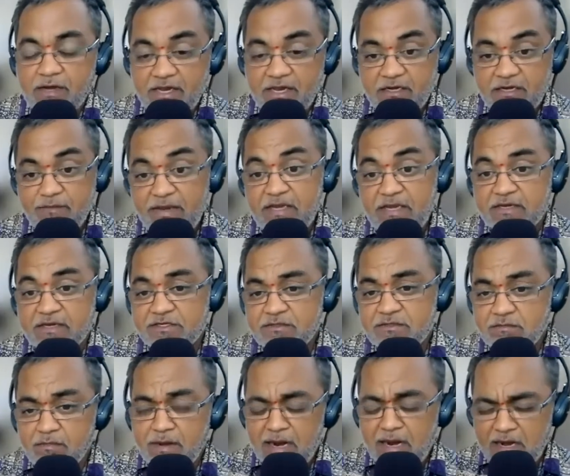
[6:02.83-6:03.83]
eat meat,
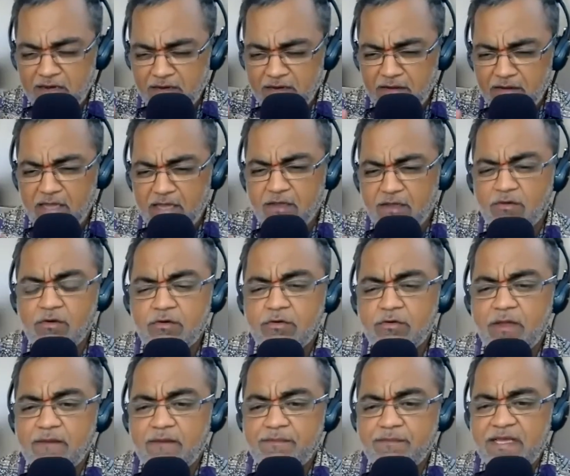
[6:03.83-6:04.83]
but I go
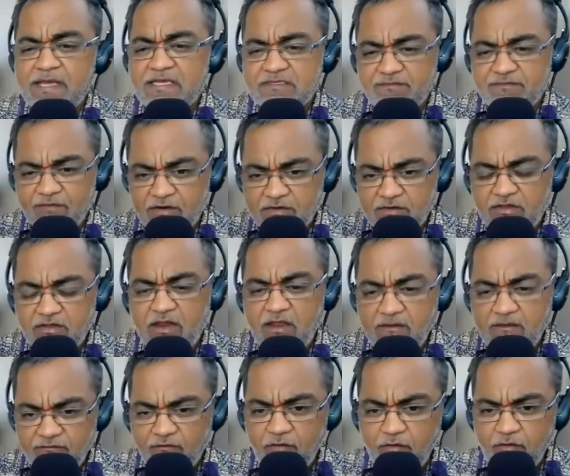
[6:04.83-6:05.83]
to a place for
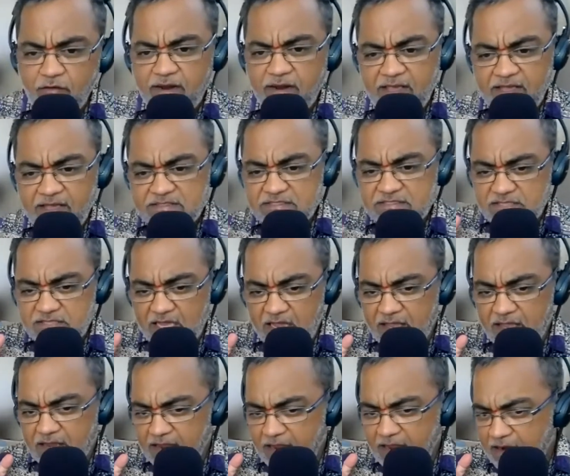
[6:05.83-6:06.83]
3-4 days,
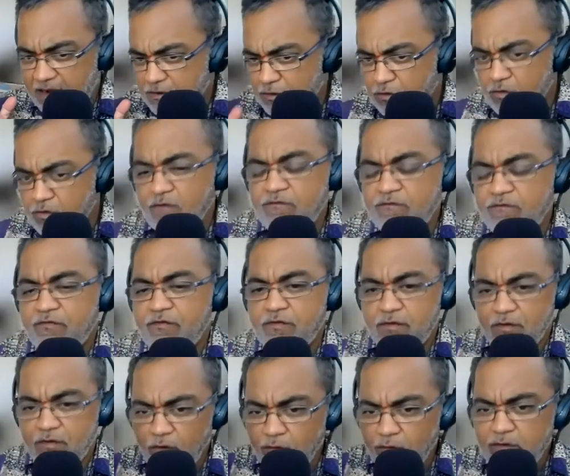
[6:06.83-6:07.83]
I get no food.
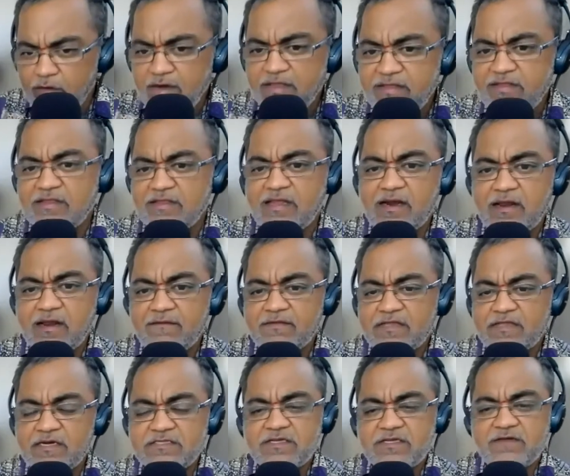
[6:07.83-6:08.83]
Only thing
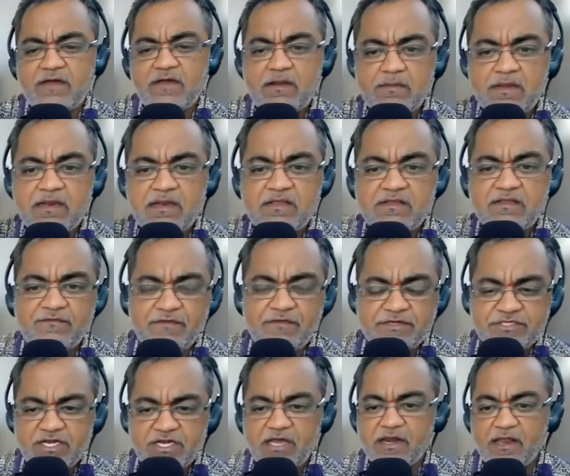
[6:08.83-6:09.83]
that is available is
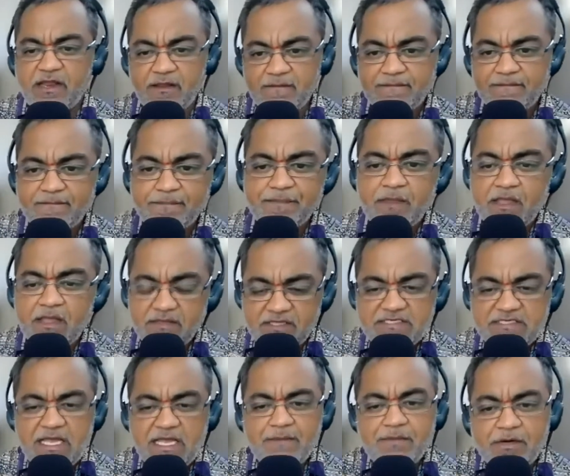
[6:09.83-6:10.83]
fish curry. This
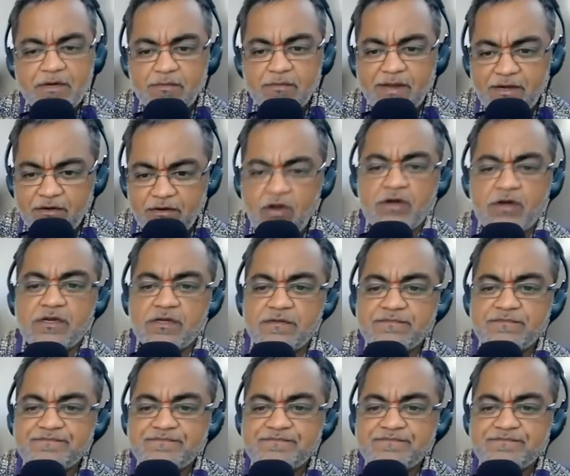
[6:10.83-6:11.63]
happened to my daughter.